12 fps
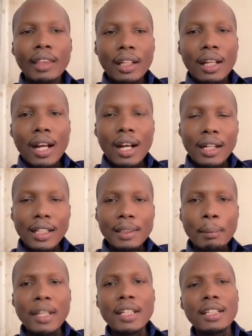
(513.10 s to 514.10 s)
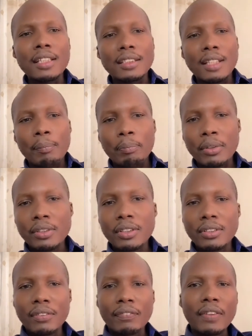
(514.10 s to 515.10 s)
Data mining is the
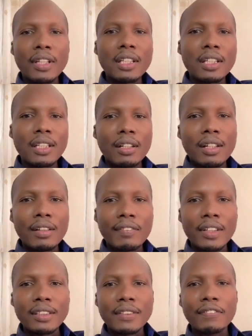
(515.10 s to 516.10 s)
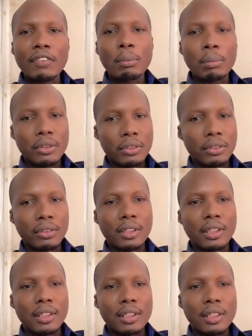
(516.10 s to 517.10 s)
process of finding relevant
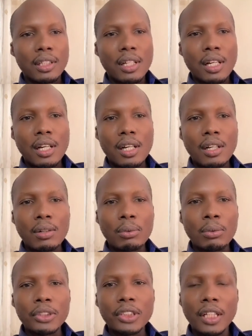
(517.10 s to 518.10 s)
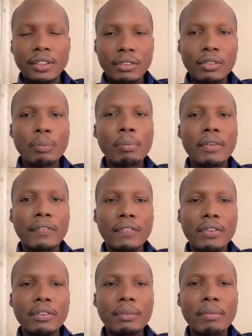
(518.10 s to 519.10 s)
information which has not been
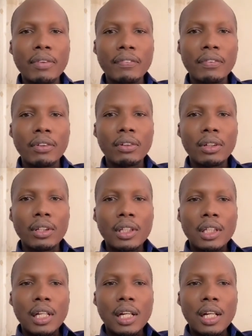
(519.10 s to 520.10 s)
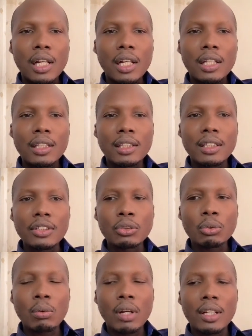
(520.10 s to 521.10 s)
found before.
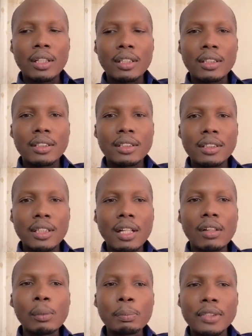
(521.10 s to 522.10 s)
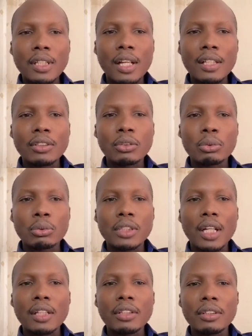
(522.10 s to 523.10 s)
This one, it helps us to
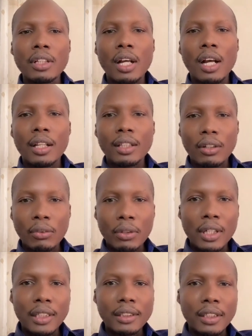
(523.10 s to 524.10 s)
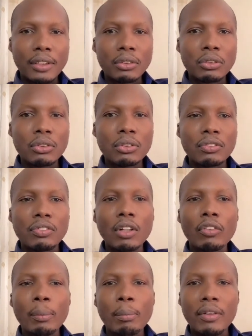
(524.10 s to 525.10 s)
turn the raw data into
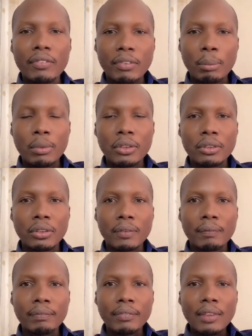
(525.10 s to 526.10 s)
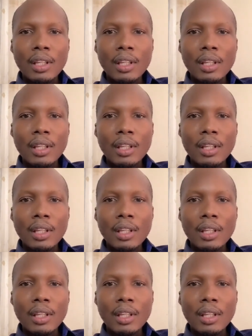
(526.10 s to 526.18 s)
valuable information.